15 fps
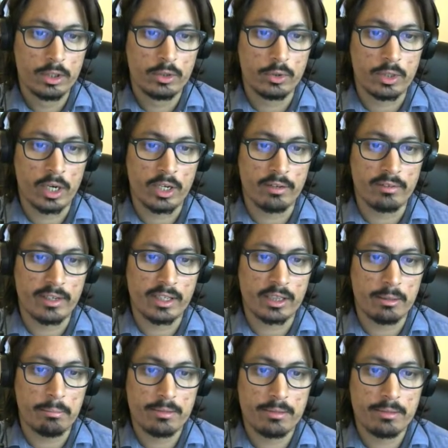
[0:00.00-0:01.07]
to kind of get
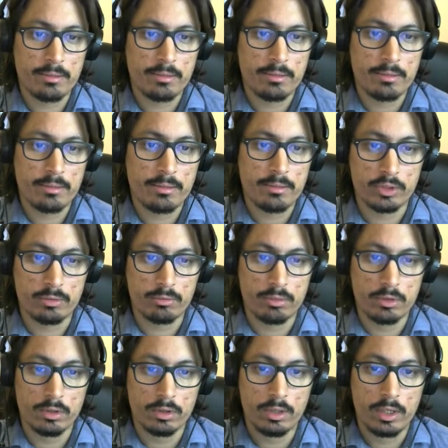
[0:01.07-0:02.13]
the best
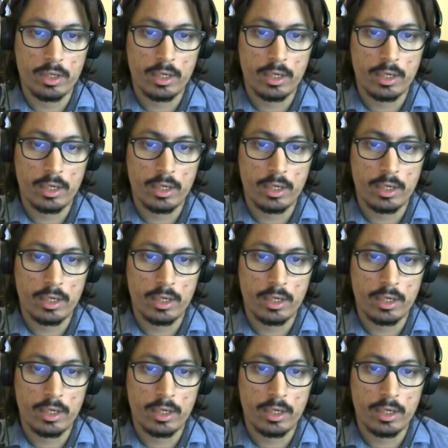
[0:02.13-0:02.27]
possible